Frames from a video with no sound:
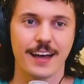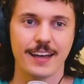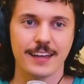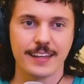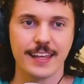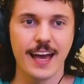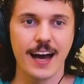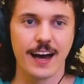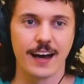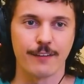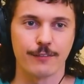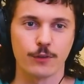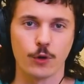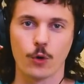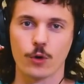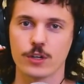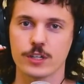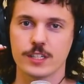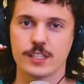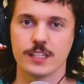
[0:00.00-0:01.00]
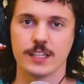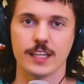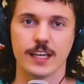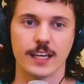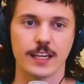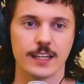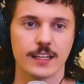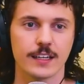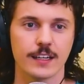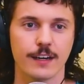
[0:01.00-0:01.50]
Yeah, of course you
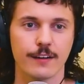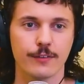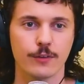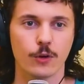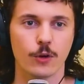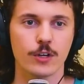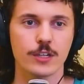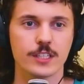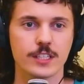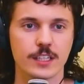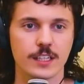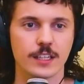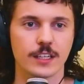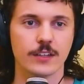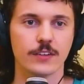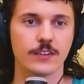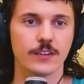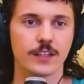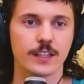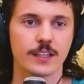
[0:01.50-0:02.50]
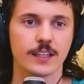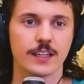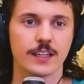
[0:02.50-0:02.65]
did. Of course you do.